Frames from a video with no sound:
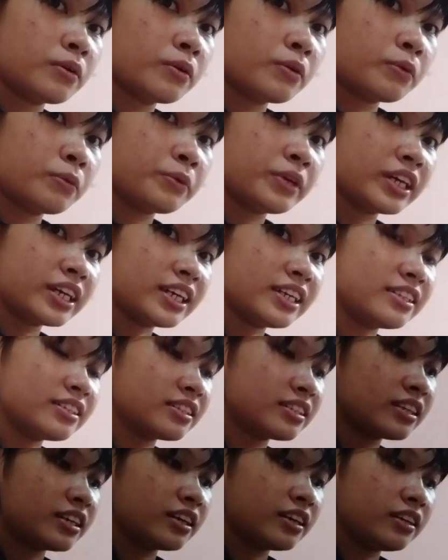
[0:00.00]
we can
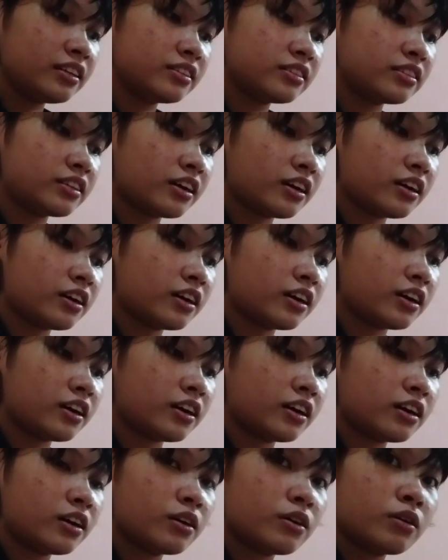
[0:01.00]
see
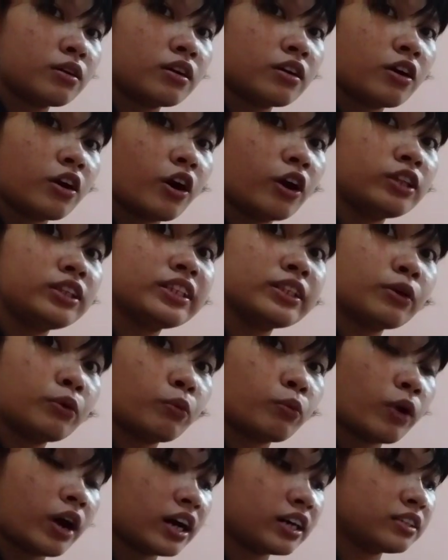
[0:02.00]
the only
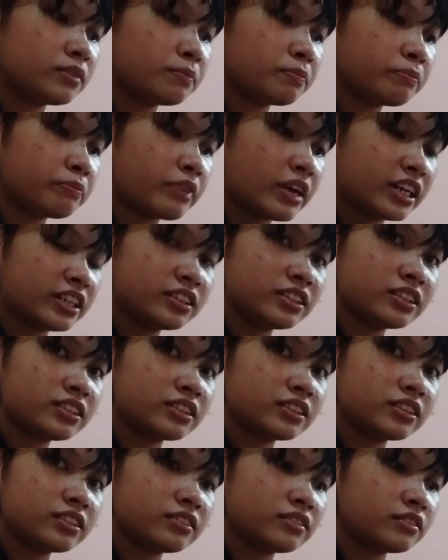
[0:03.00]
one phase,